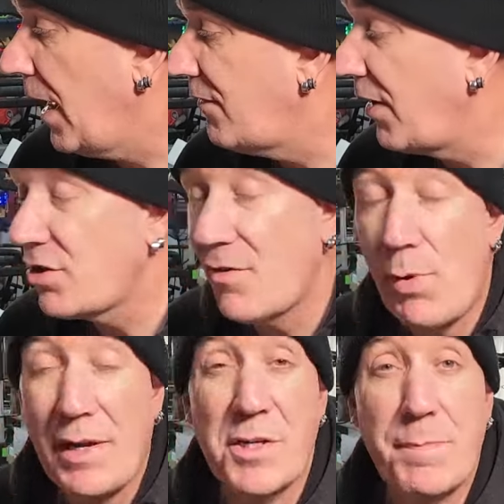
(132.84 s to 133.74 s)
then I should have a
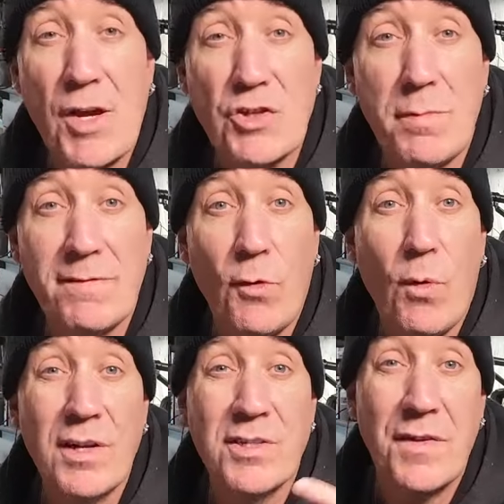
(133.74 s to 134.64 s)
quick inspection
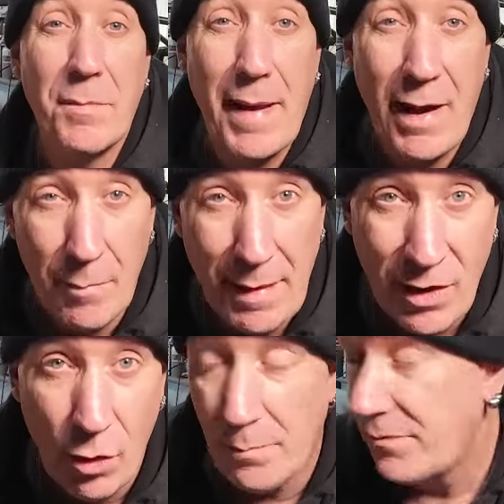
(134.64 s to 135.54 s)
before I turn the power
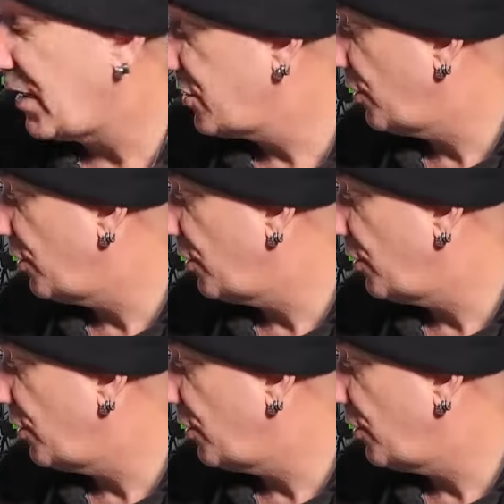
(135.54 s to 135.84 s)
back on. That's the